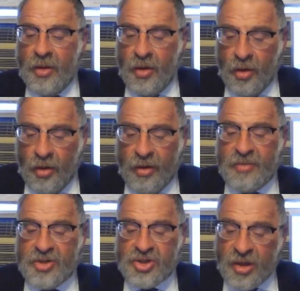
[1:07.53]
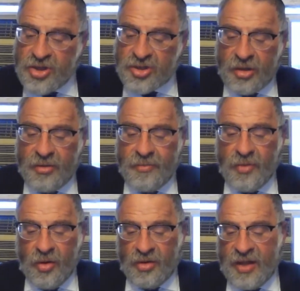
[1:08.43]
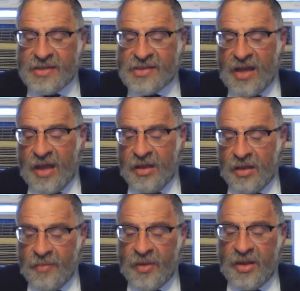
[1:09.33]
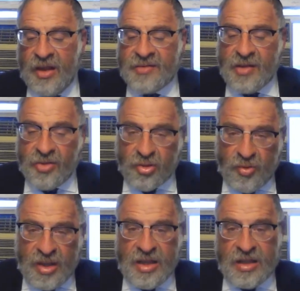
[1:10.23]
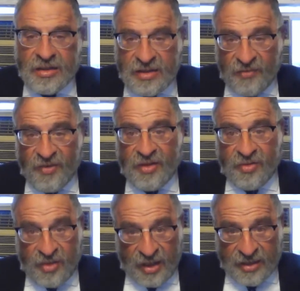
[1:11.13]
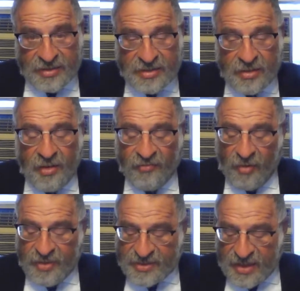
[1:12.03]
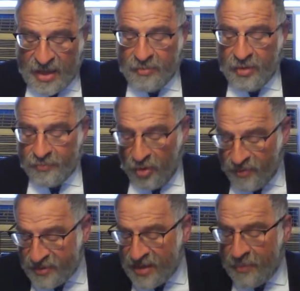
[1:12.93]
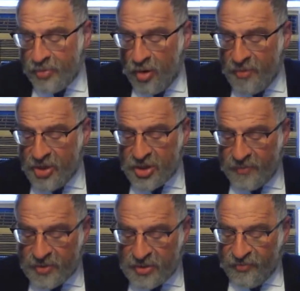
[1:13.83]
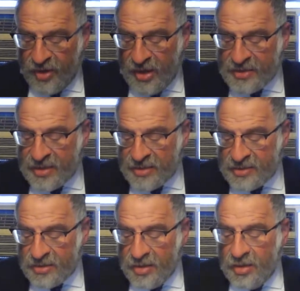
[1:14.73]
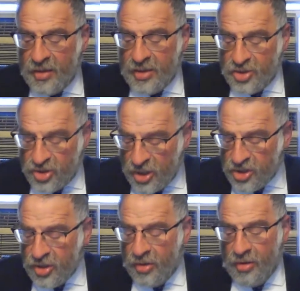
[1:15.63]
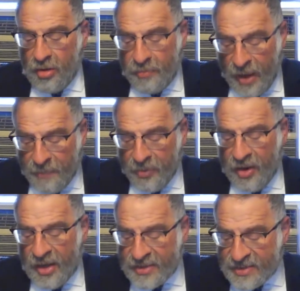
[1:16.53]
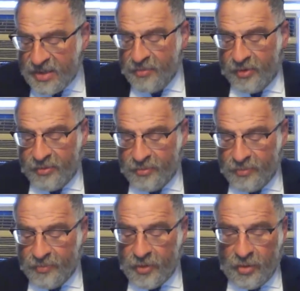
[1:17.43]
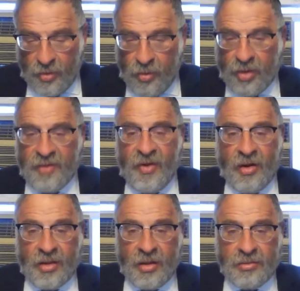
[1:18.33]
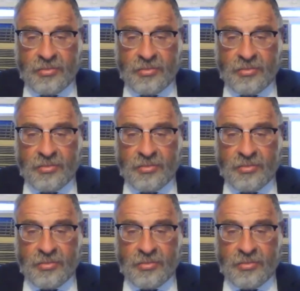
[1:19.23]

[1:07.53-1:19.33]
Or let's say it's three different things from the same prohibition. So for instance, ginger, pepper, and cinnamon, all of Arla.